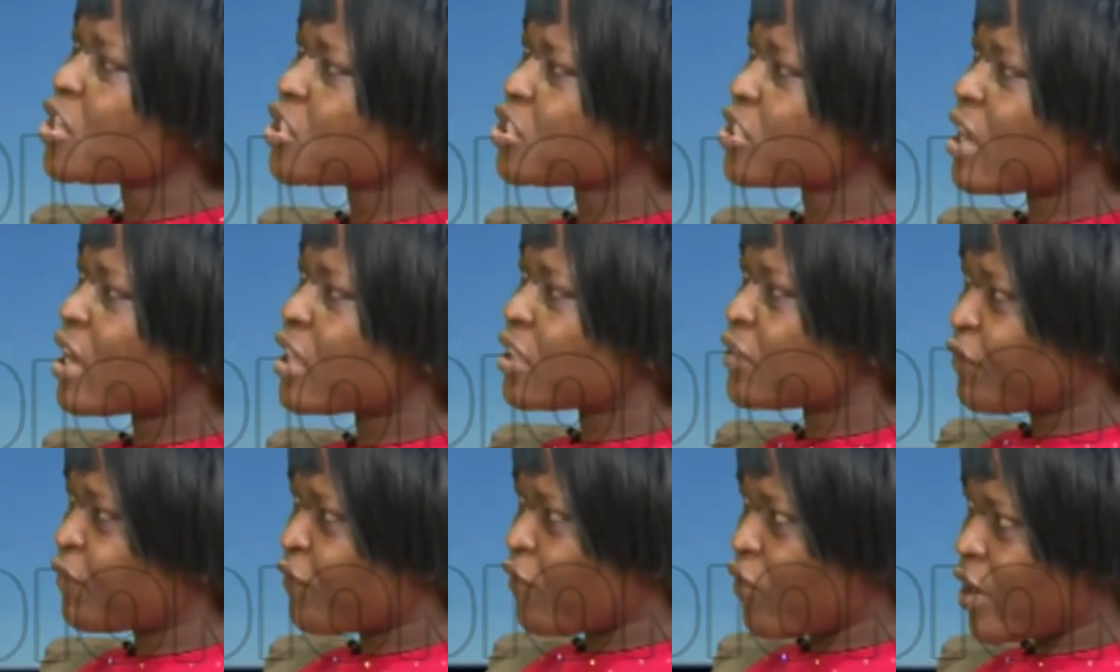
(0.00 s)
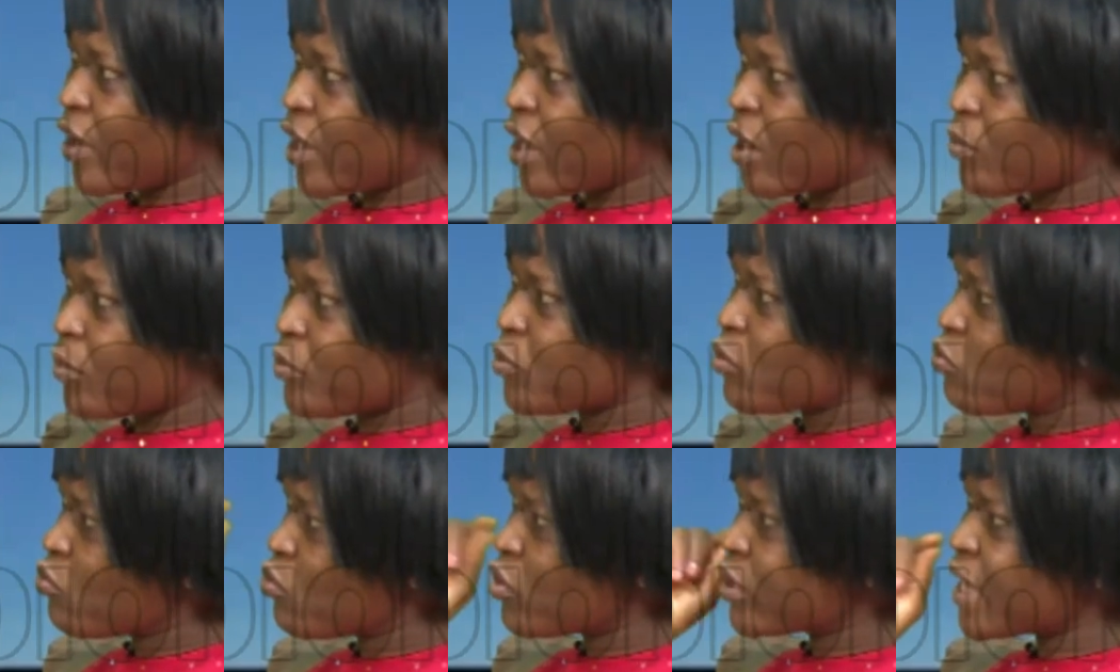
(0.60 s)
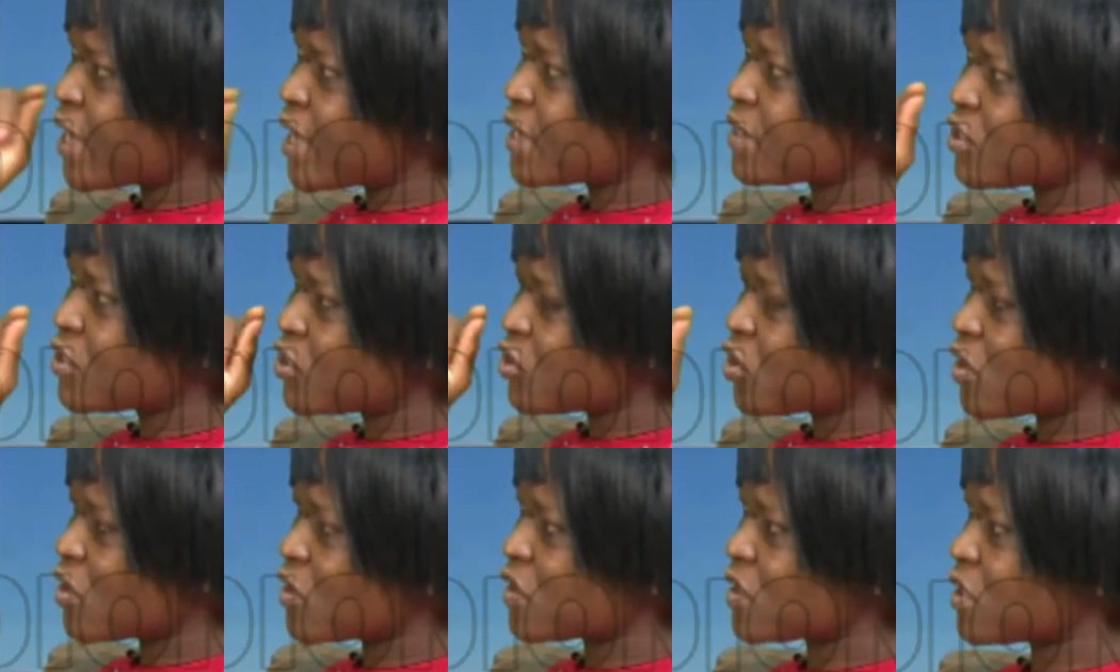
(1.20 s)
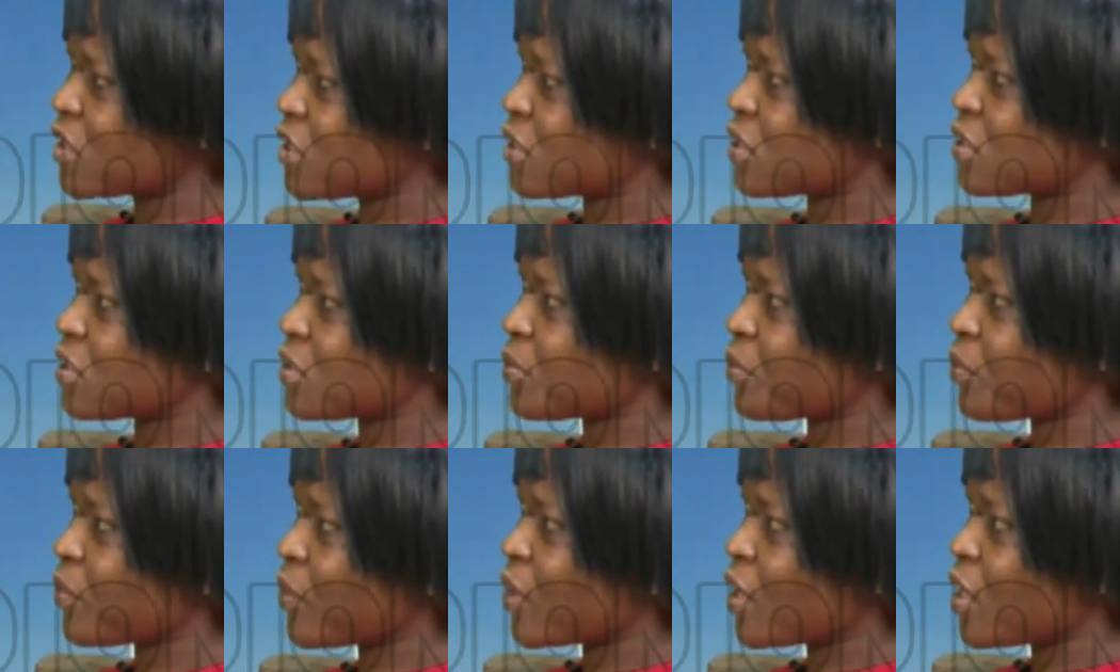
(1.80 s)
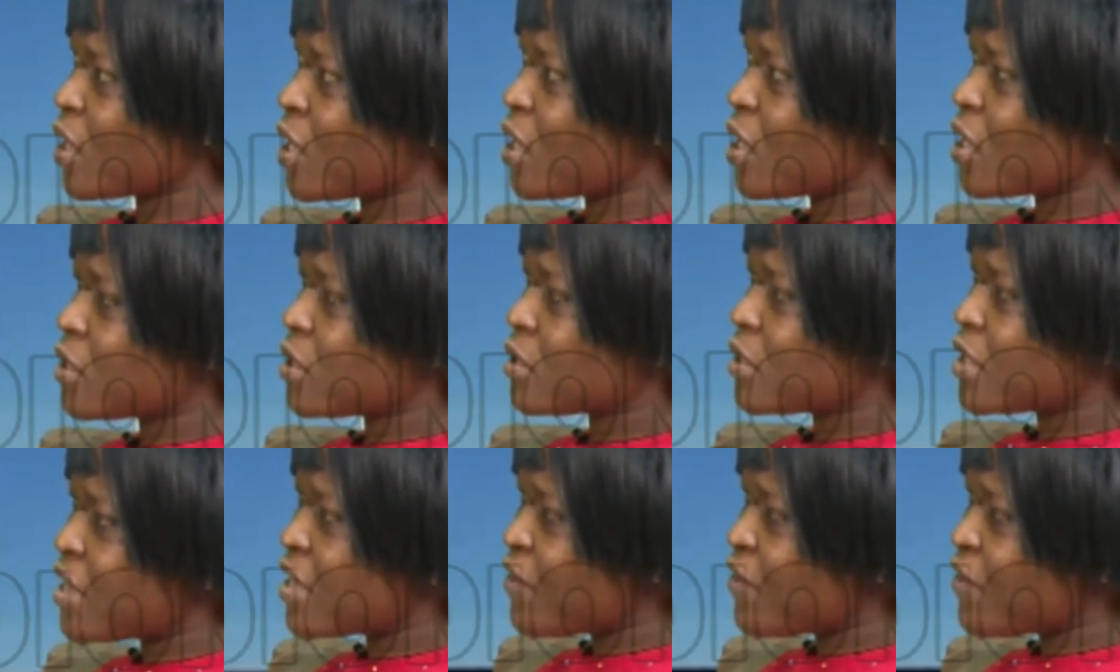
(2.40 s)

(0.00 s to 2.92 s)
out for help. You will get justice. The